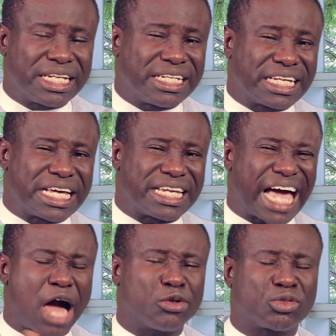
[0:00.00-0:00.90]
in
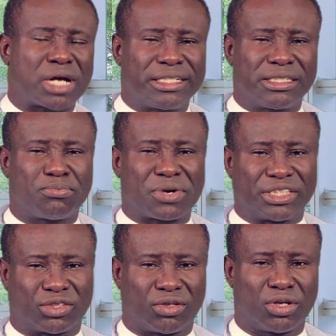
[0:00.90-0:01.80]
outright
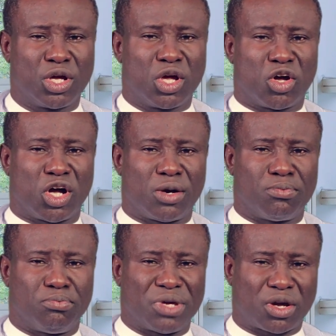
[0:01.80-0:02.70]
depression
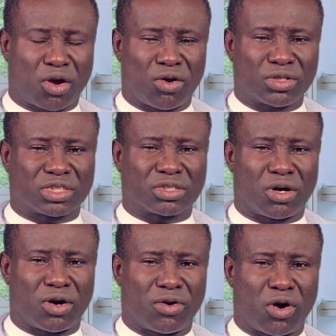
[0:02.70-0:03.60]
because
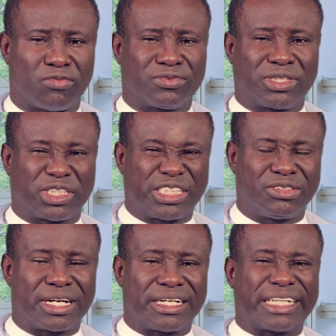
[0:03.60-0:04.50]
of
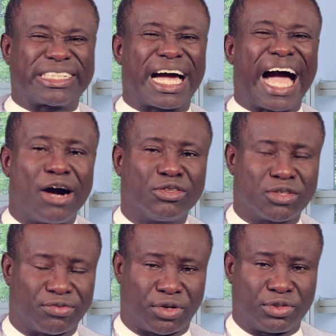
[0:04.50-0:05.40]
children that are
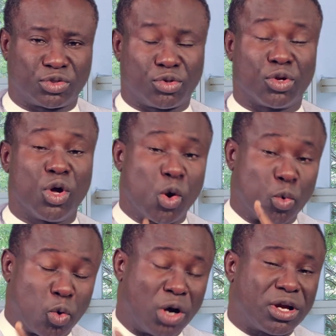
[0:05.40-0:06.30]
out of control.
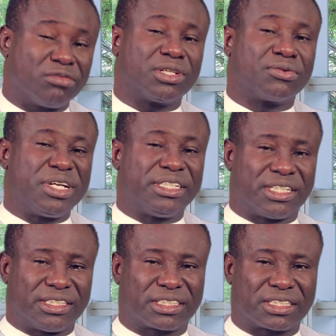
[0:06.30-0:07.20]
One of the
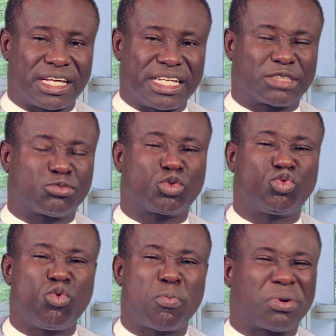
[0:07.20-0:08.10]
reasons is
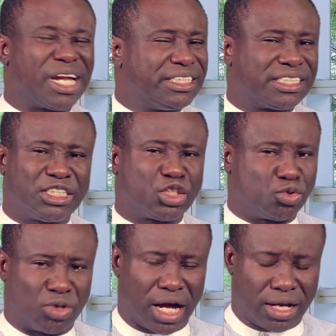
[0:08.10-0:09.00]
too plenty
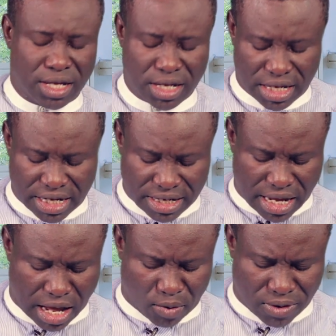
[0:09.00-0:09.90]
sugar in
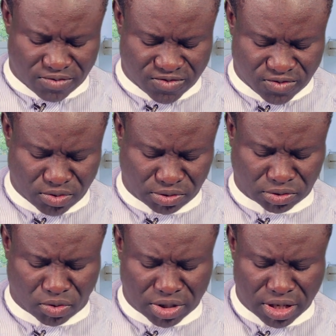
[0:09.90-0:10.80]
our
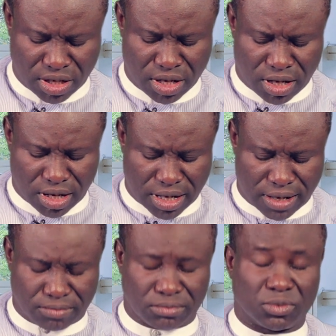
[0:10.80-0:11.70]
foods. Okay,
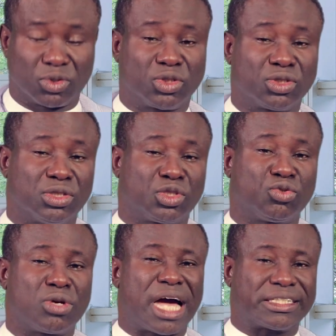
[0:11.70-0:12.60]

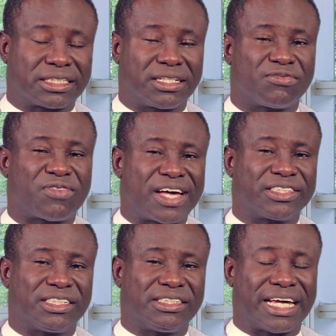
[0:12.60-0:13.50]
sugar
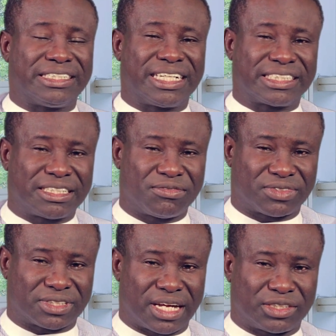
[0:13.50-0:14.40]
acidifies the digestive
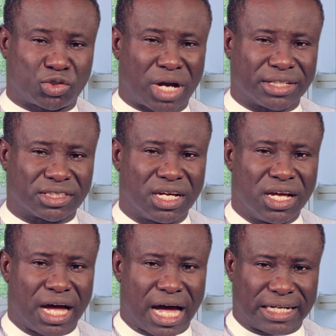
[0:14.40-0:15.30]
tract,
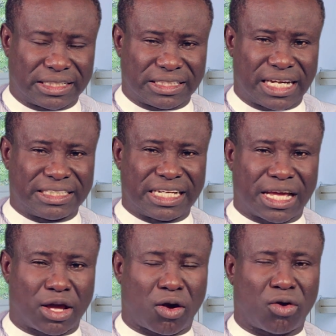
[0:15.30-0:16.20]
and then
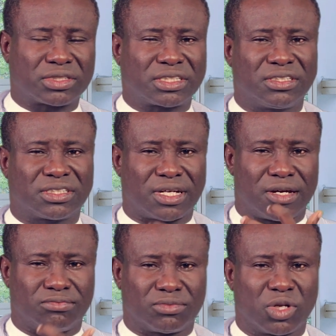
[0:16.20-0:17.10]
it causes
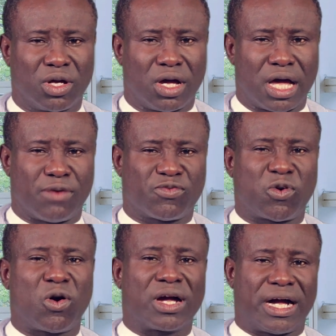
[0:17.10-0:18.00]

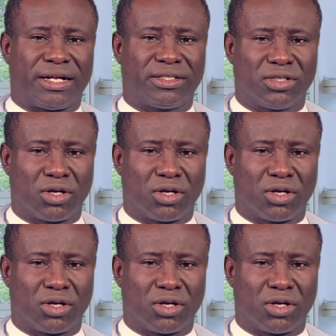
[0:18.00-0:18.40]
fungal